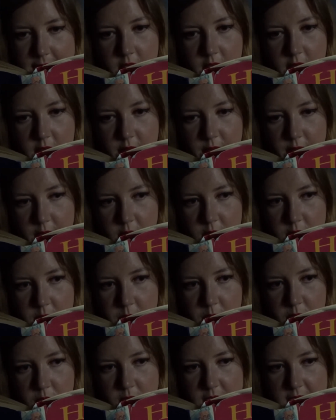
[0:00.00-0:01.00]

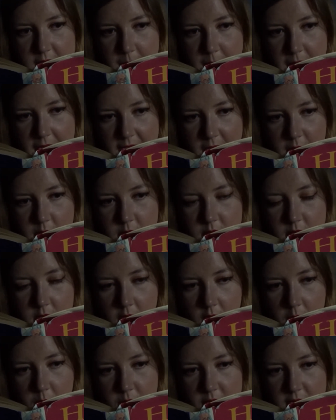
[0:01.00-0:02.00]
"Voldemort had powers I
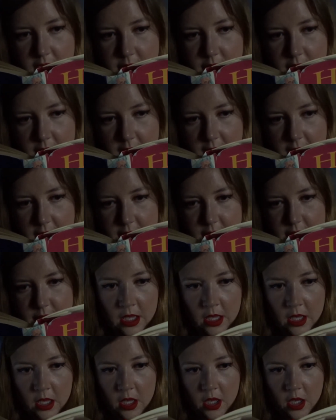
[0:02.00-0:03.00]
will never have,
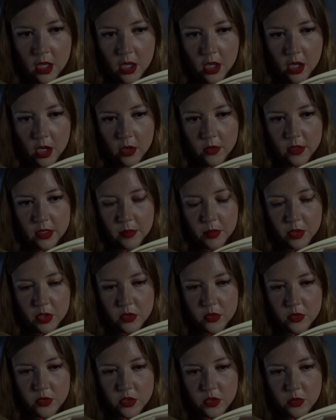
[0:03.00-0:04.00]
only
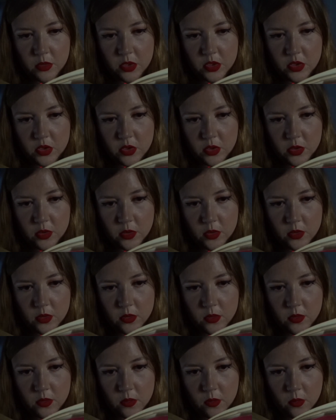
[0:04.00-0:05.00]
because you are too,
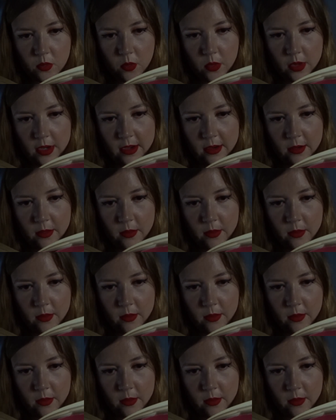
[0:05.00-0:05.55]
well,